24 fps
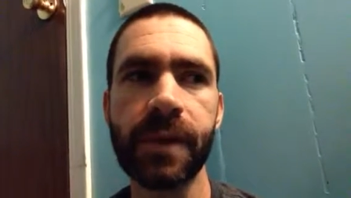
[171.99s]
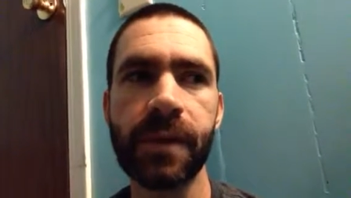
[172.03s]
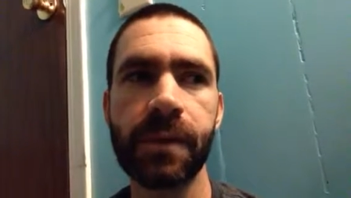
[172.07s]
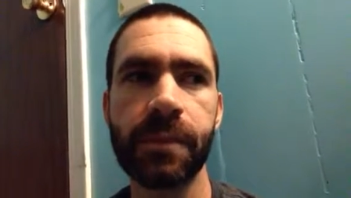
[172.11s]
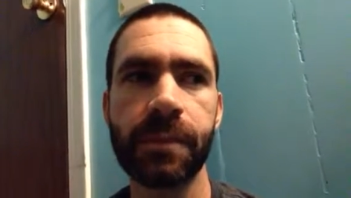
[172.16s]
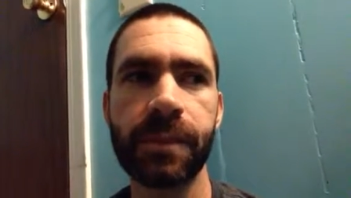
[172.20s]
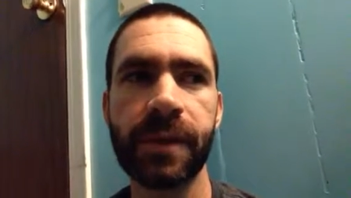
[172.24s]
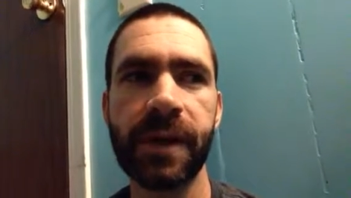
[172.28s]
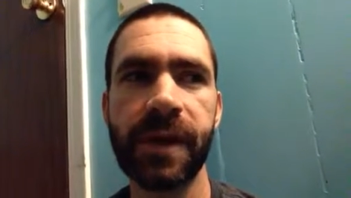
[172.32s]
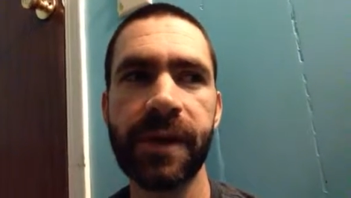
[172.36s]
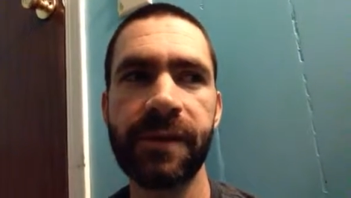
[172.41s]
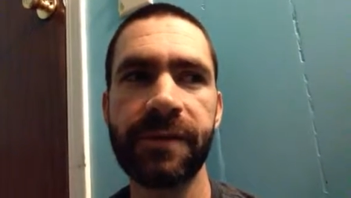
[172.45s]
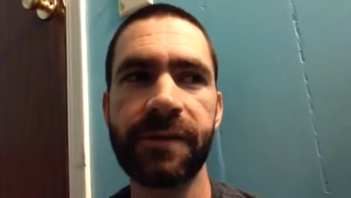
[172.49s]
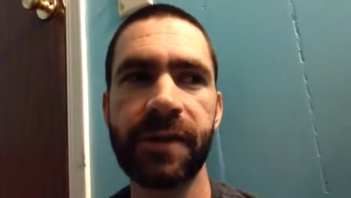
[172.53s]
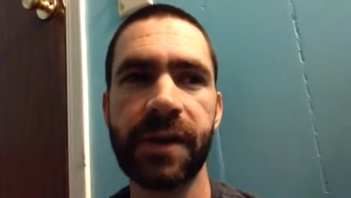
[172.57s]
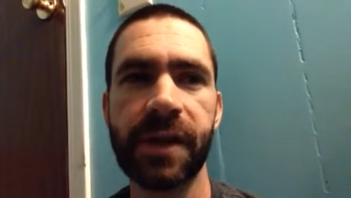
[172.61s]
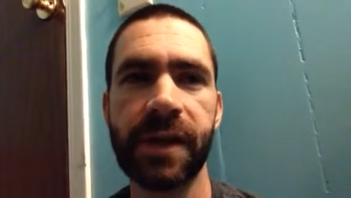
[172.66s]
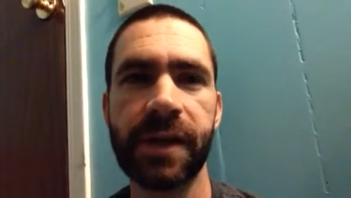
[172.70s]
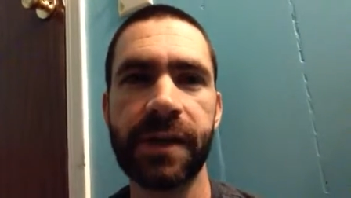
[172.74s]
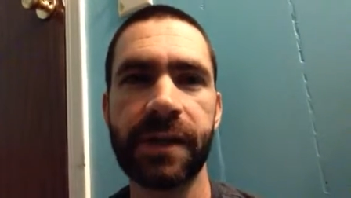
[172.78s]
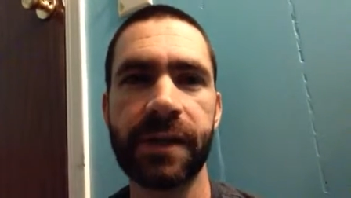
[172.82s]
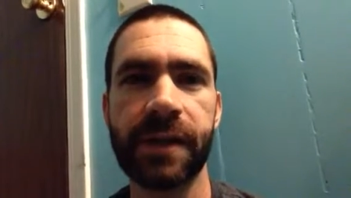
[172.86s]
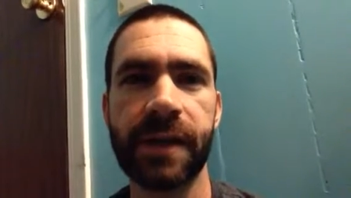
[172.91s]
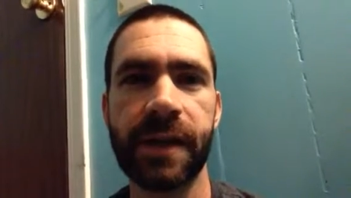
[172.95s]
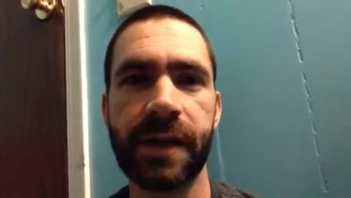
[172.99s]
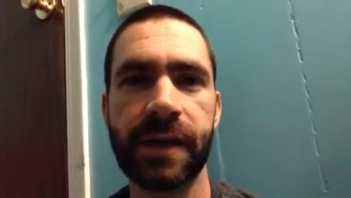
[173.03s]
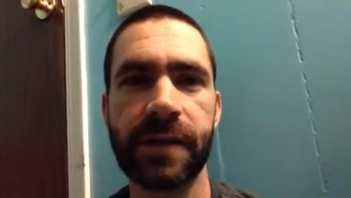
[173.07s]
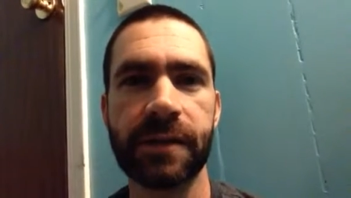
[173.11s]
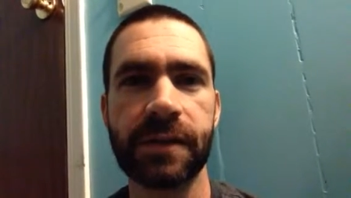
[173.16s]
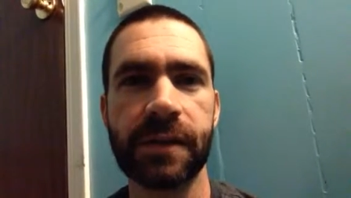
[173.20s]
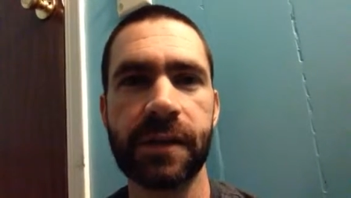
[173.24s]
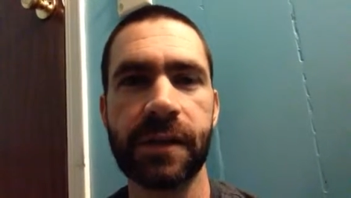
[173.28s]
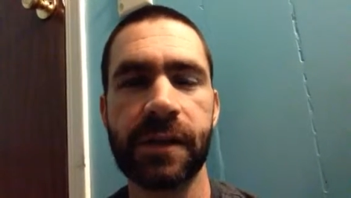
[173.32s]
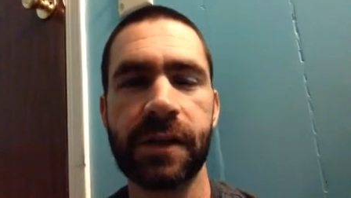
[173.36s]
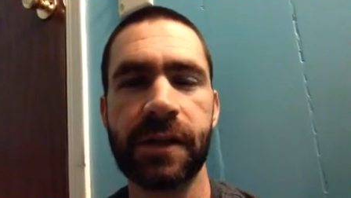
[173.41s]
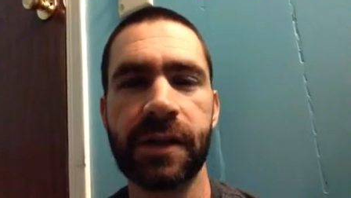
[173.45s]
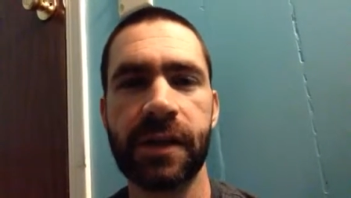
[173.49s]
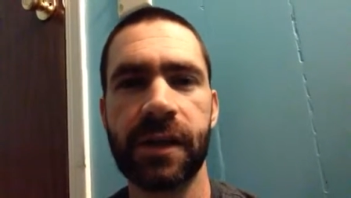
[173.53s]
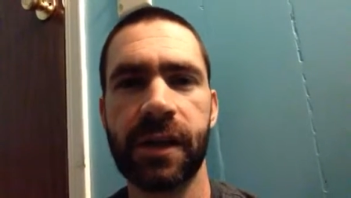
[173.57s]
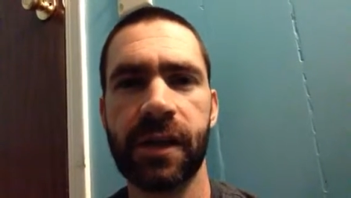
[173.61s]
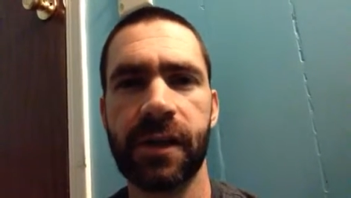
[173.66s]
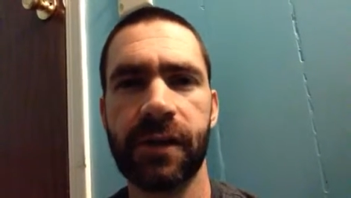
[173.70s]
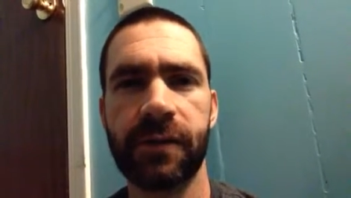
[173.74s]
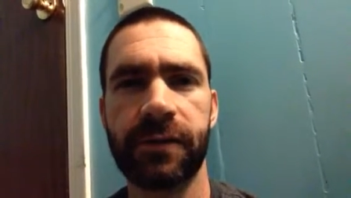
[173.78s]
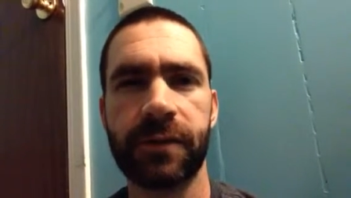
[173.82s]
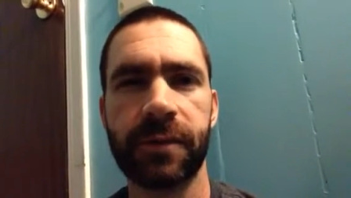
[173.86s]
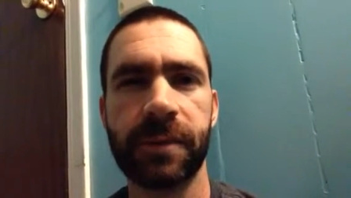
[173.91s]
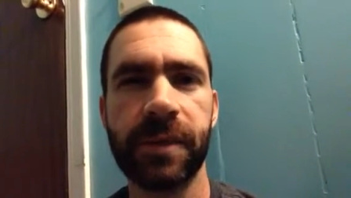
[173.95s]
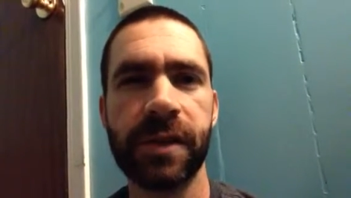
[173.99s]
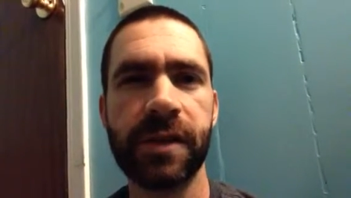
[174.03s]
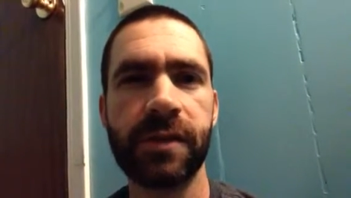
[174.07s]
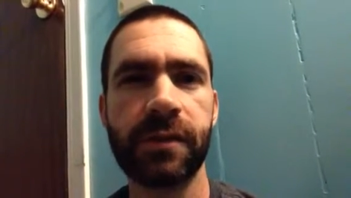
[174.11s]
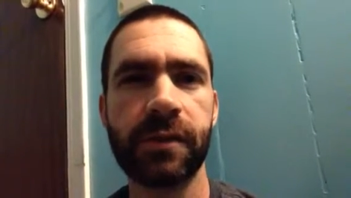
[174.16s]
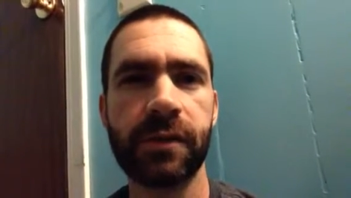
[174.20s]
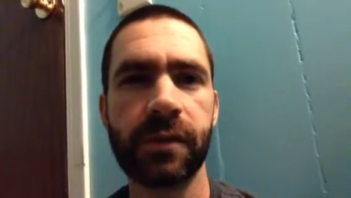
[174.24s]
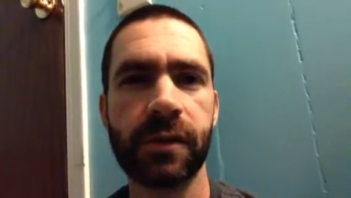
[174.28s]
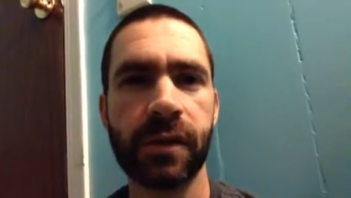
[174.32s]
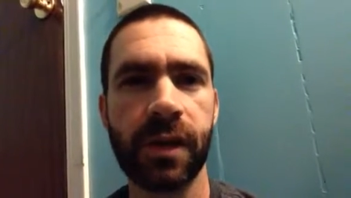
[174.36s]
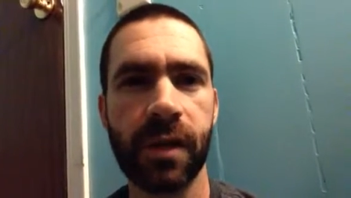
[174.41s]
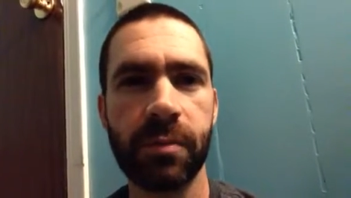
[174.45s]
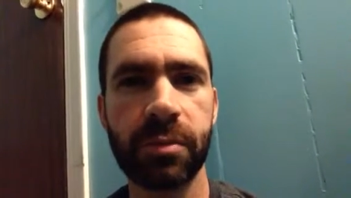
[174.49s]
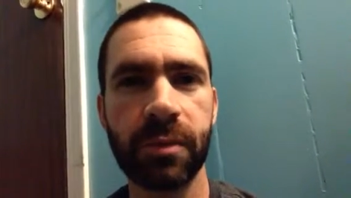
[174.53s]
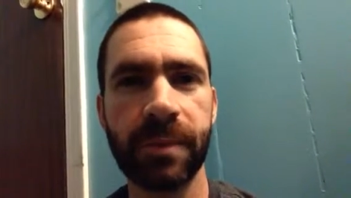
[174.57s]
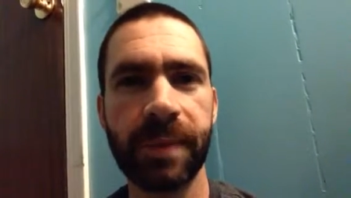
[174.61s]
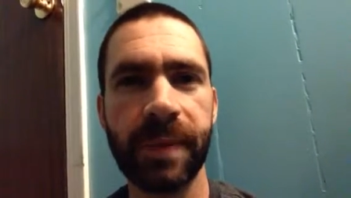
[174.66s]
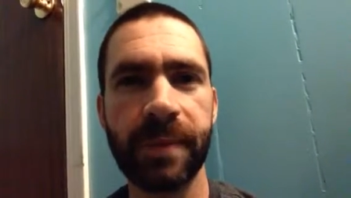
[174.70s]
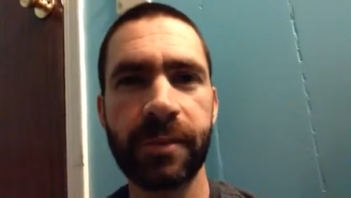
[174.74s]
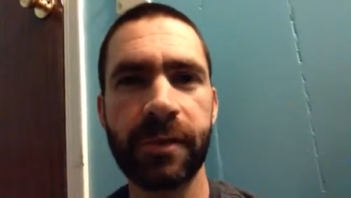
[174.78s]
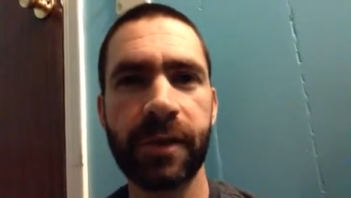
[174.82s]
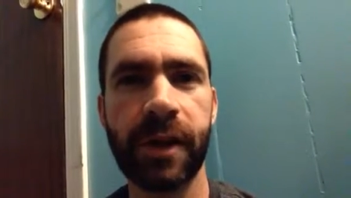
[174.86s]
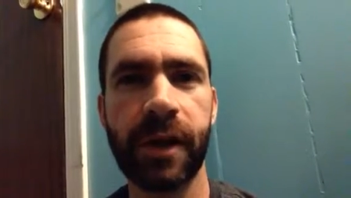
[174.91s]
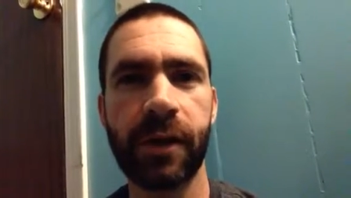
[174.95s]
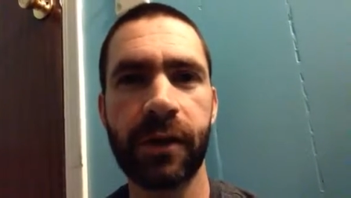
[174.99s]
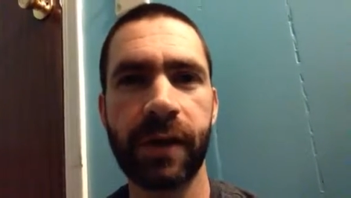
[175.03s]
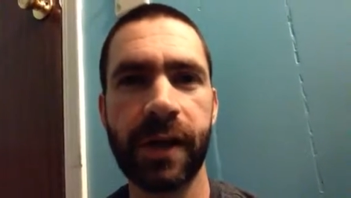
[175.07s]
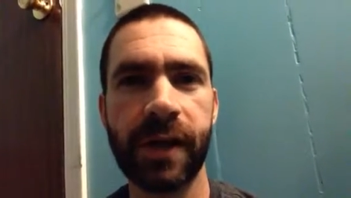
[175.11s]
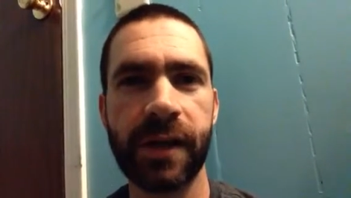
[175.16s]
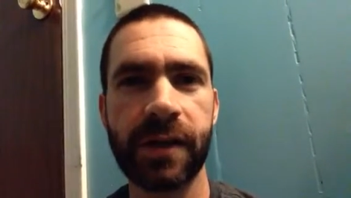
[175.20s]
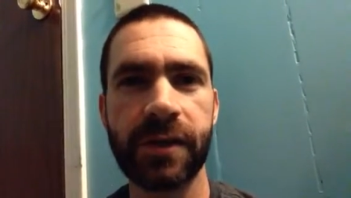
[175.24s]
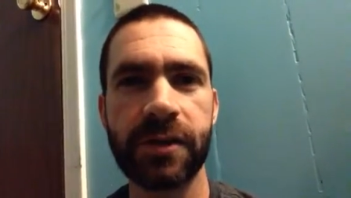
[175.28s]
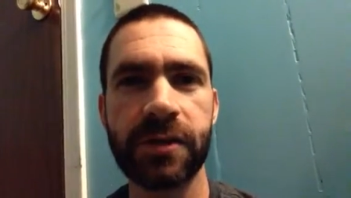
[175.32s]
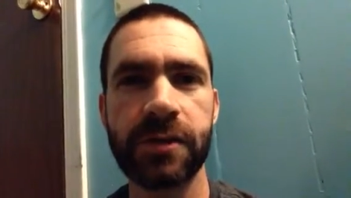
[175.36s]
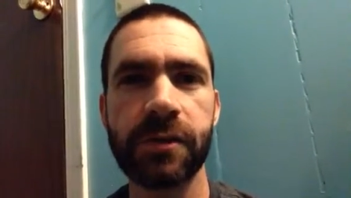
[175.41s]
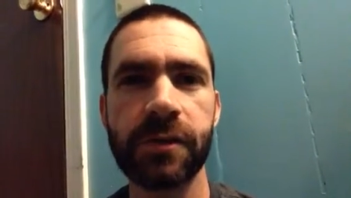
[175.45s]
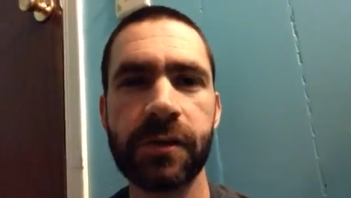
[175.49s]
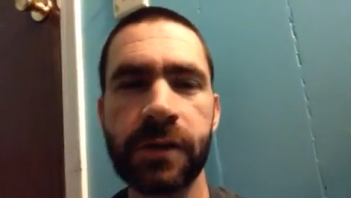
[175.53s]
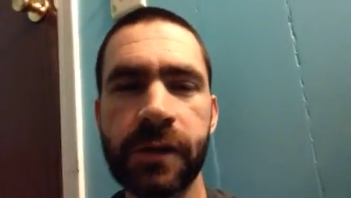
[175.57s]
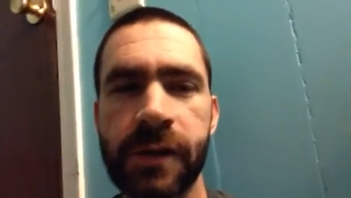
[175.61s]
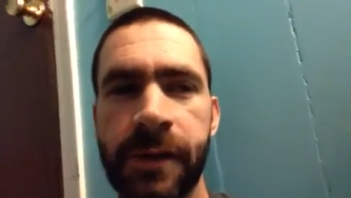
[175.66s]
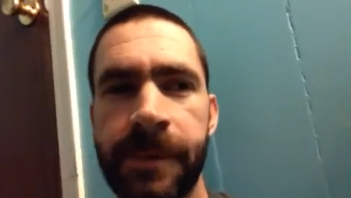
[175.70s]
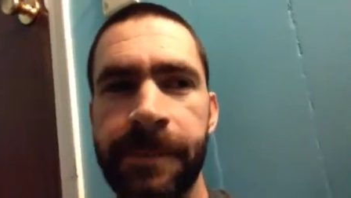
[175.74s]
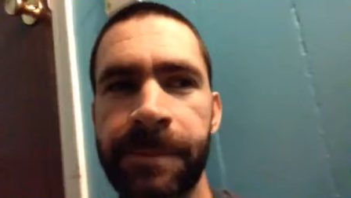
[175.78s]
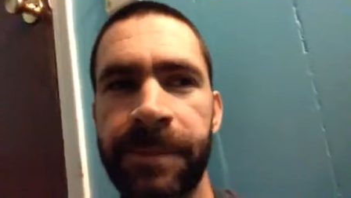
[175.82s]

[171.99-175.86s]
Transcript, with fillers: But I find that uh, for me, there are a couple people that'll answer.